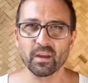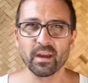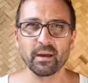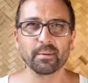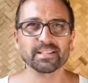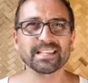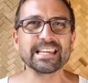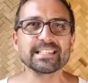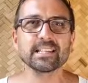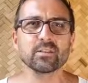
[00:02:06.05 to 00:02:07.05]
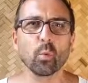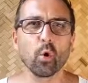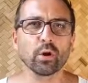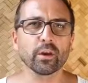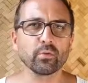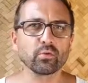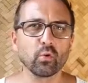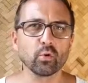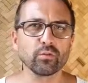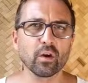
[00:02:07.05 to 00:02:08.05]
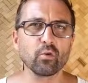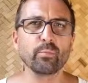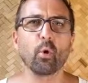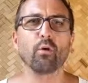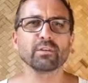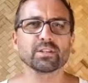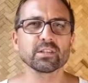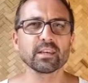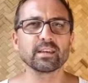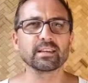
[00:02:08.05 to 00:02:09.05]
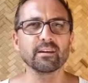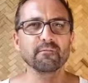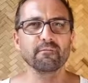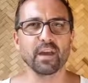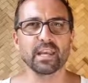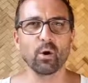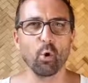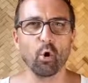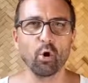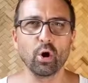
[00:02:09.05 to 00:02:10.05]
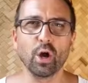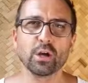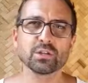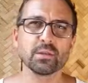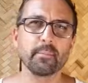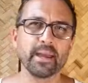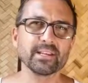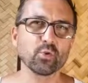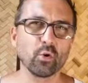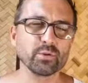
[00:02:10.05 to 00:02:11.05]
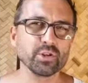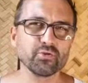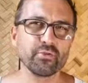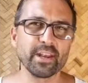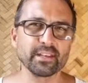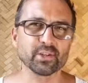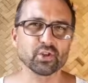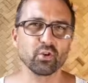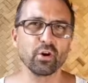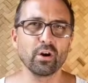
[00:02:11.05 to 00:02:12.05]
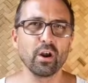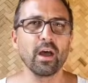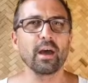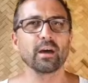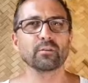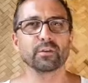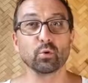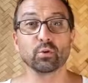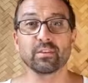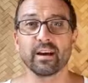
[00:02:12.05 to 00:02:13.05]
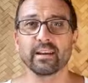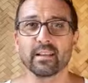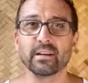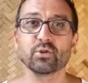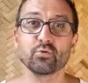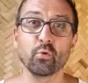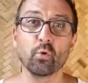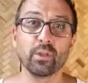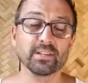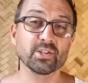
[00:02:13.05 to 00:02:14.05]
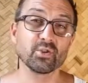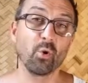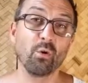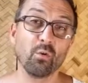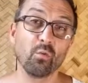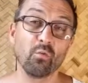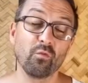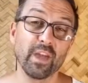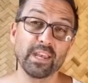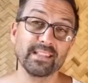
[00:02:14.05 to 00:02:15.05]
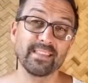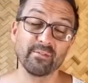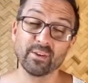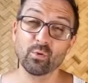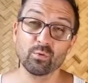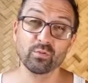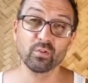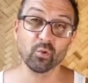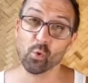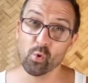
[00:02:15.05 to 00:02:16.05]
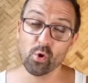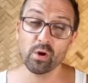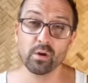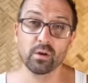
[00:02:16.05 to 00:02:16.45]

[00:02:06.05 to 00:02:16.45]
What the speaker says: It's easy to walk around Koh Chang, but obviously it can get very hot, so the best option is renting a scooter, and if you know Thailand you'll know this is not very difficult to do.